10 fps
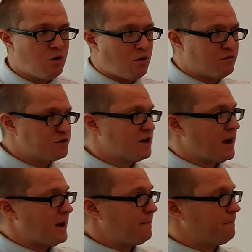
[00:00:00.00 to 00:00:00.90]
over
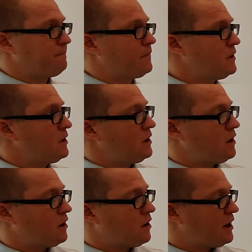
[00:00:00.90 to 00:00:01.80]
time.
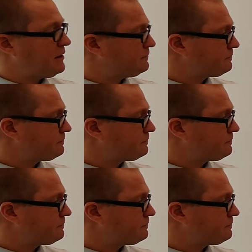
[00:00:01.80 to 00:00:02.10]
All right?